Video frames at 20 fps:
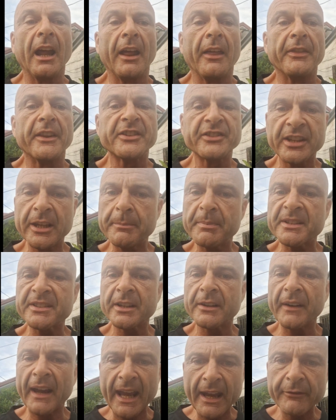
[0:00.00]
The cheapest
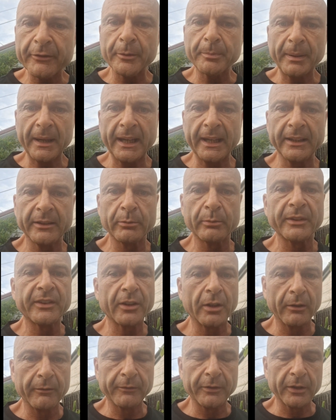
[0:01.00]
I've ever paid with
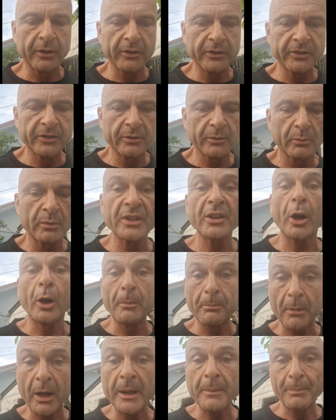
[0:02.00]
Converge on
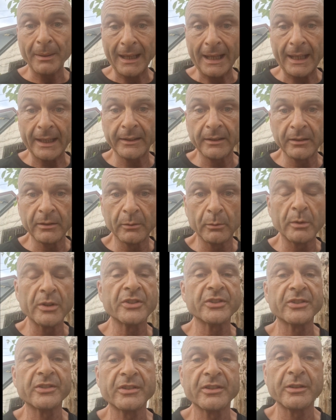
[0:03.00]
my plan
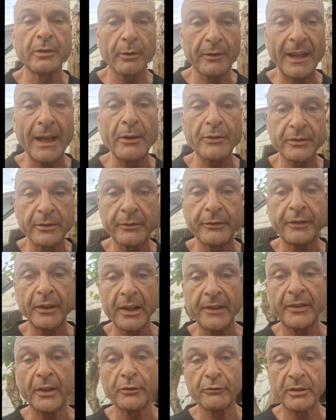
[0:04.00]
was
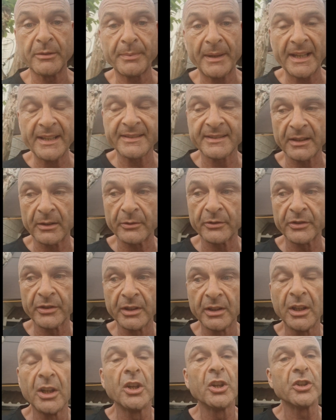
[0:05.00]
2,500 pesos.
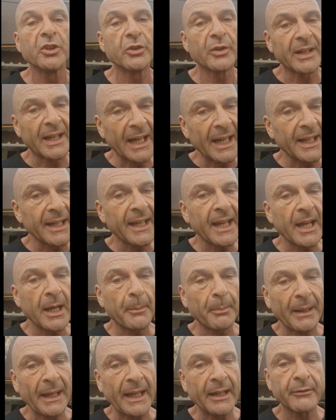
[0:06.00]
You can get a
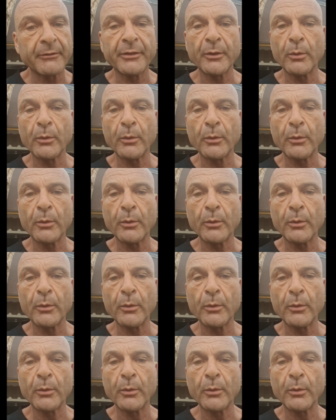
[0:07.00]
plan for